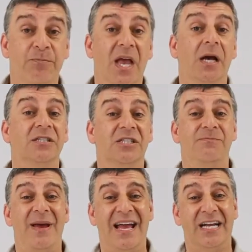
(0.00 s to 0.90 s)

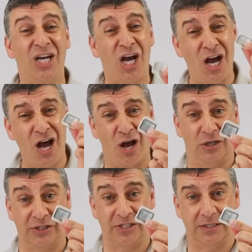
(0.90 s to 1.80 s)
Spare
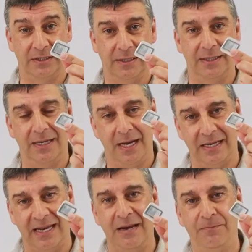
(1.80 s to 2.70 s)
cards. Again,